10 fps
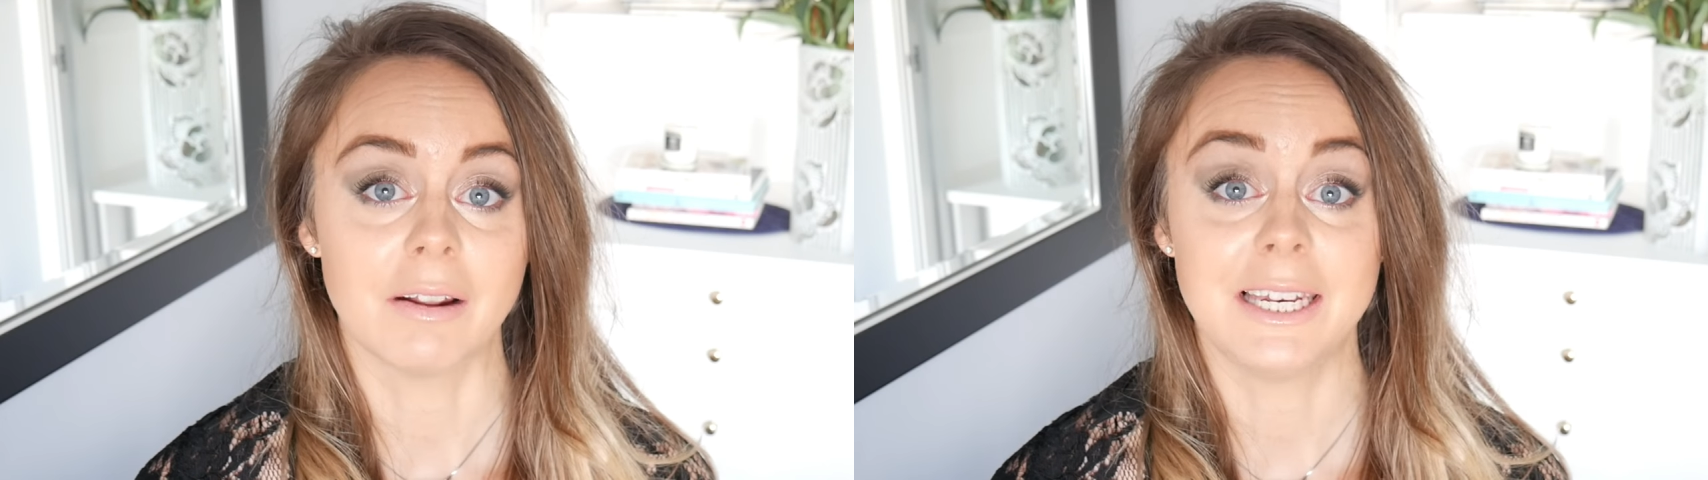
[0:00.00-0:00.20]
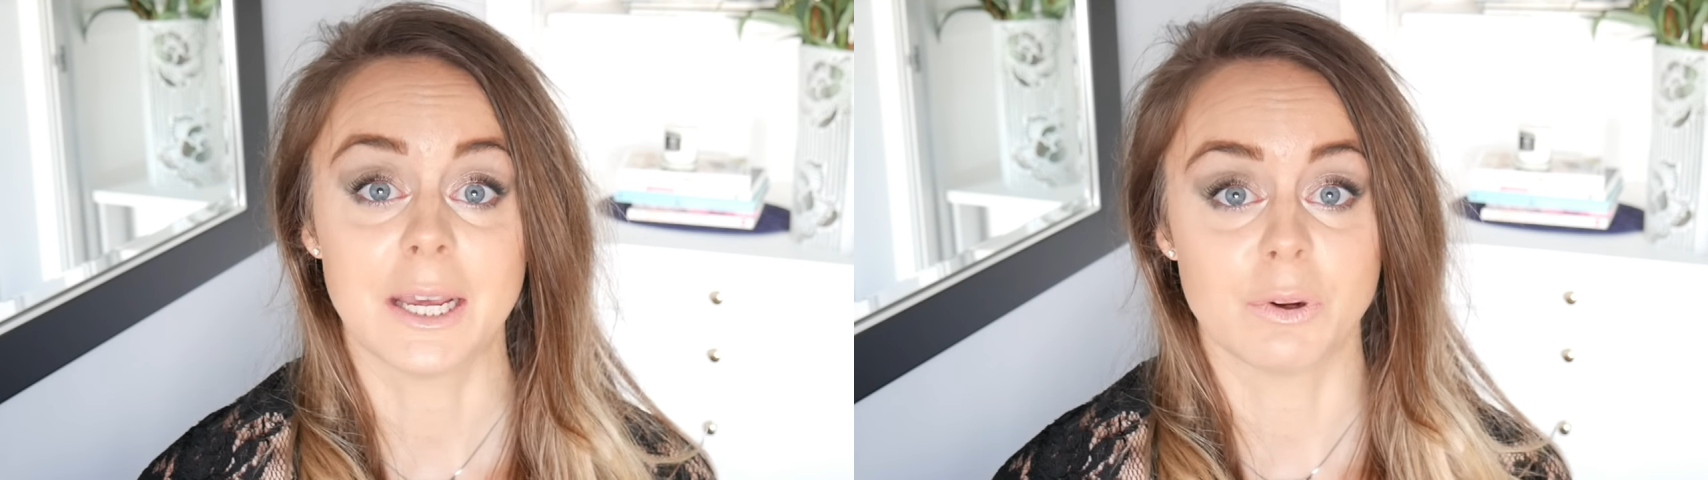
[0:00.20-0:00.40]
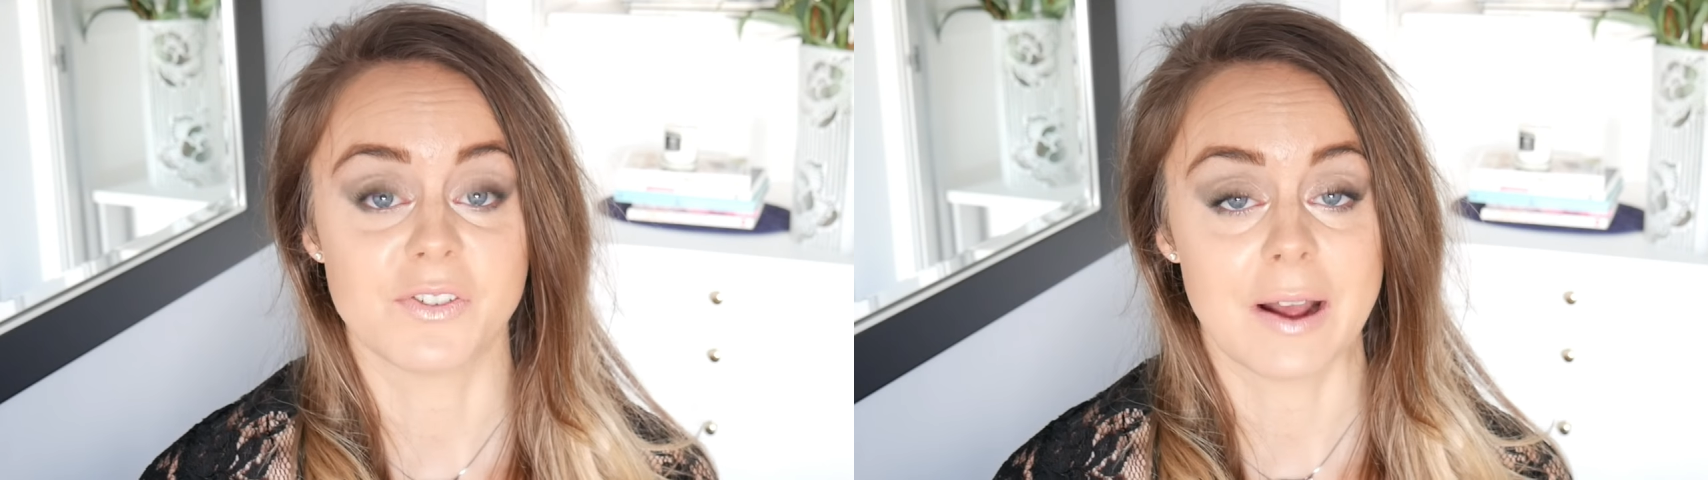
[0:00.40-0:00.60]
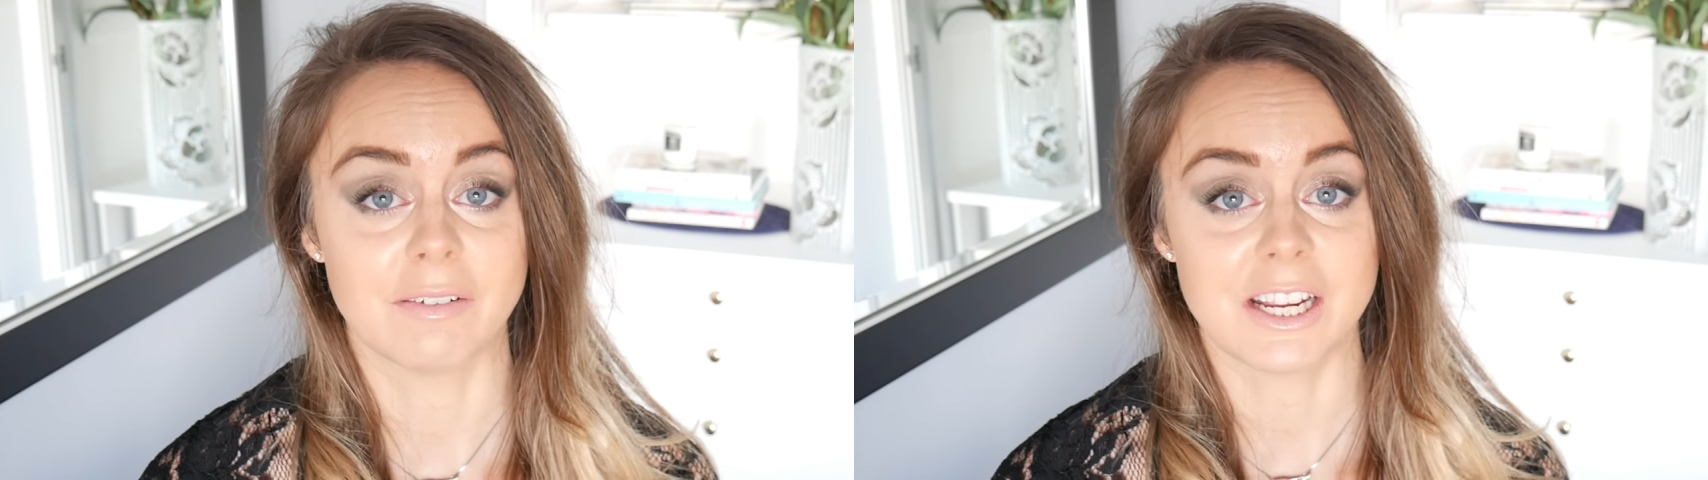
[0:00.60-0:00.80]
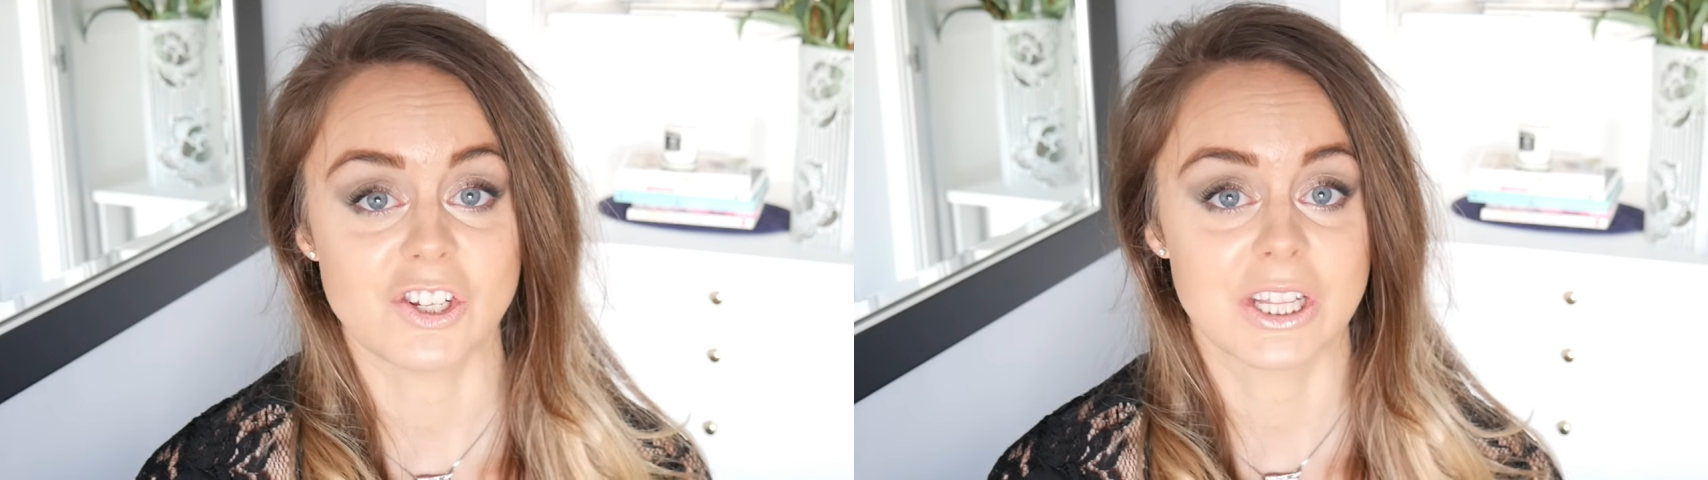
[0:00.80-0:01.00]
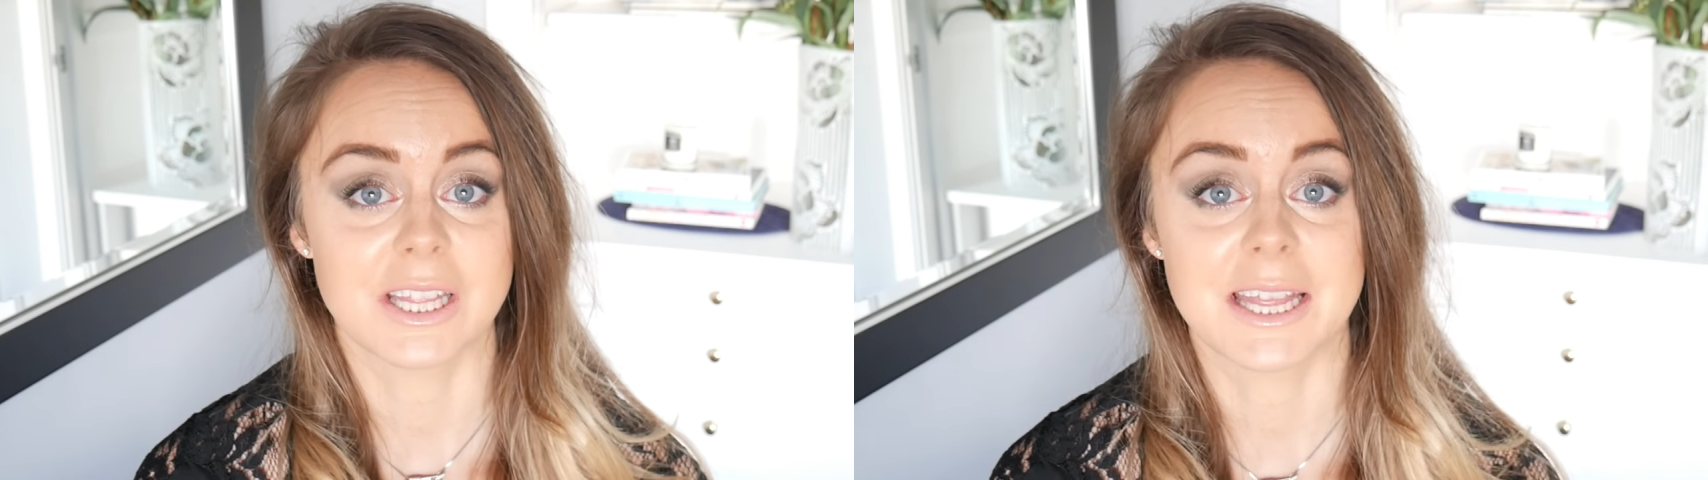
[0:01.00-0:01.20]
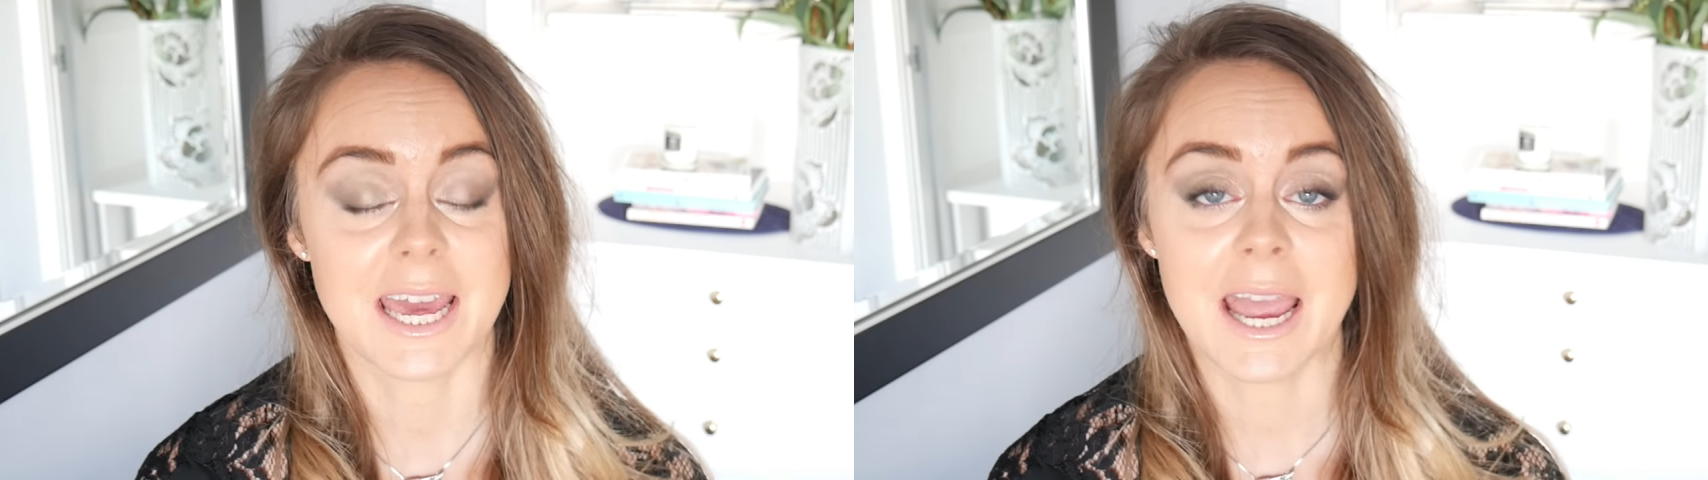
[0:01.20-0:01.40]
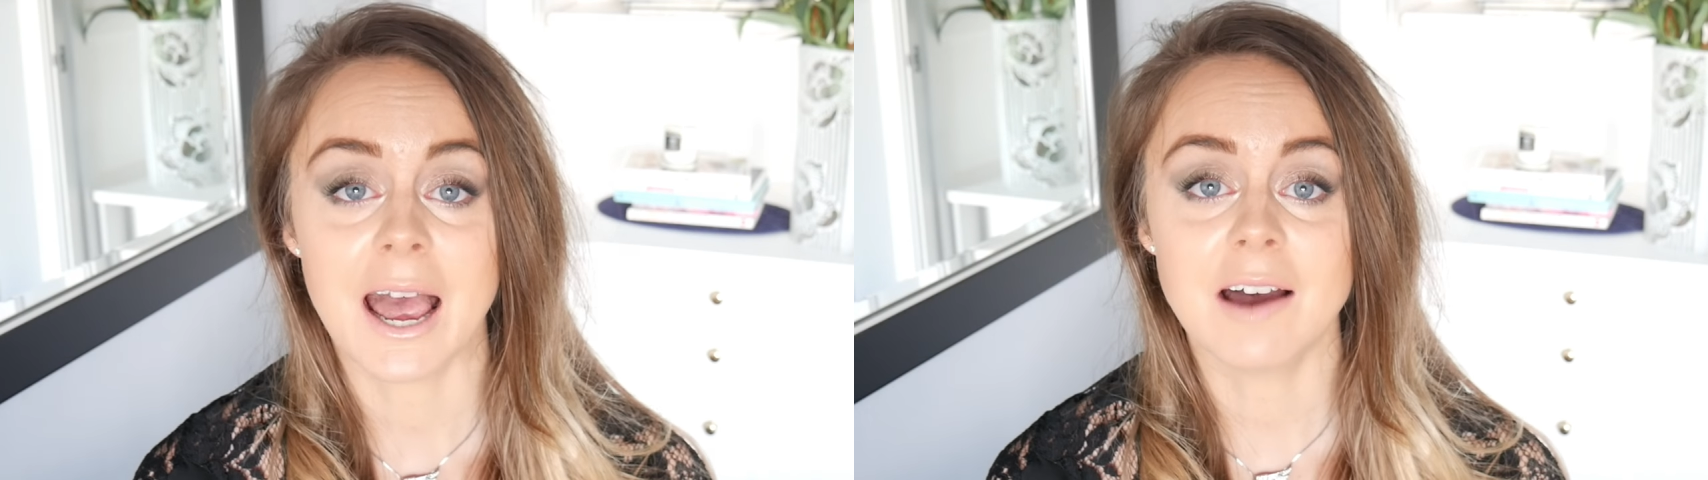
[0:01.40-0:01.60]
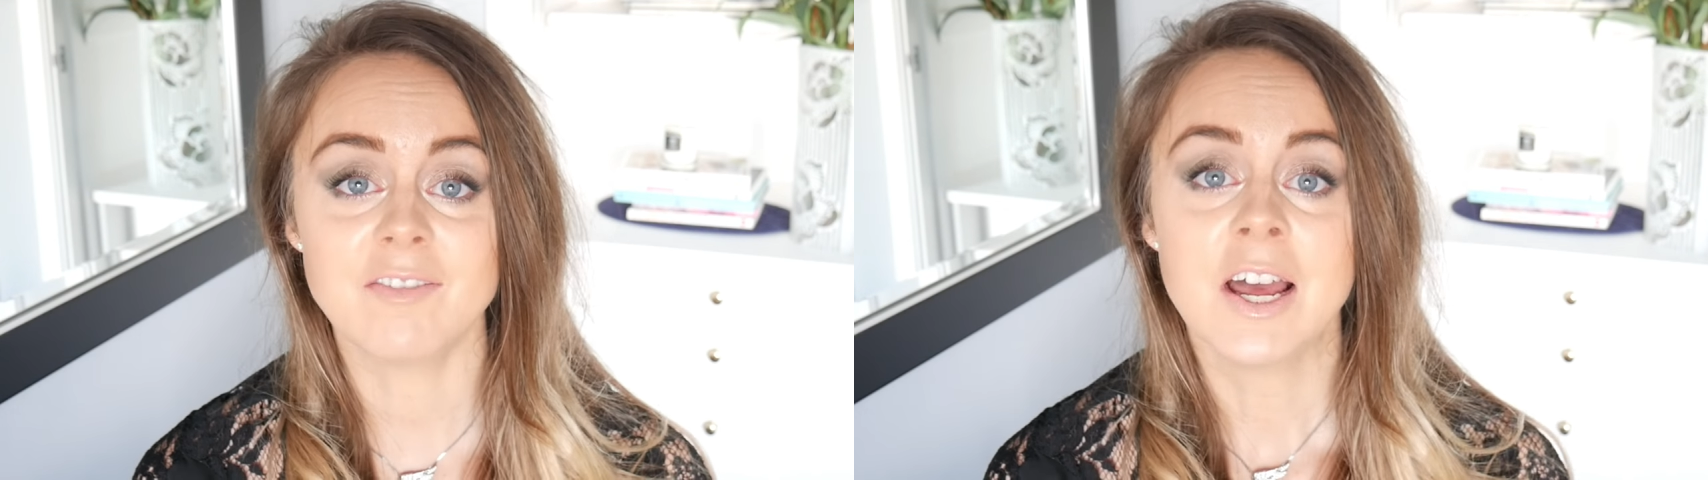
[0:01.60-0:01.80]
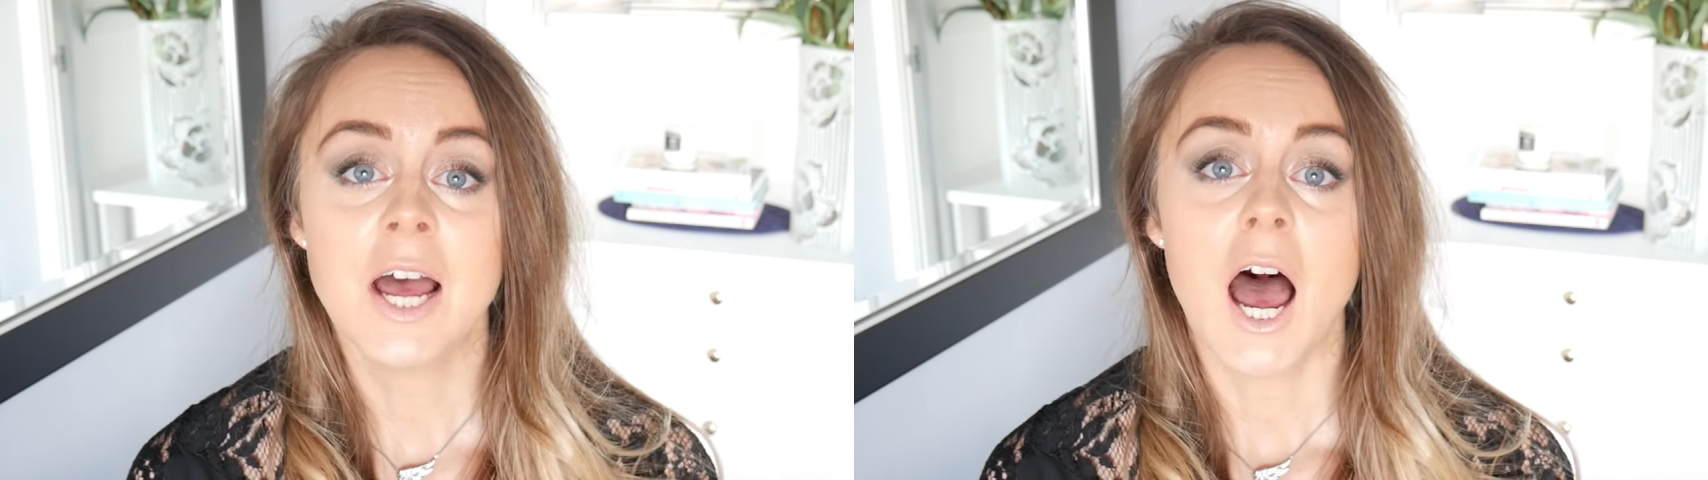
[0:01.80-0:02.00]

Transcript: liquid foundation that they have.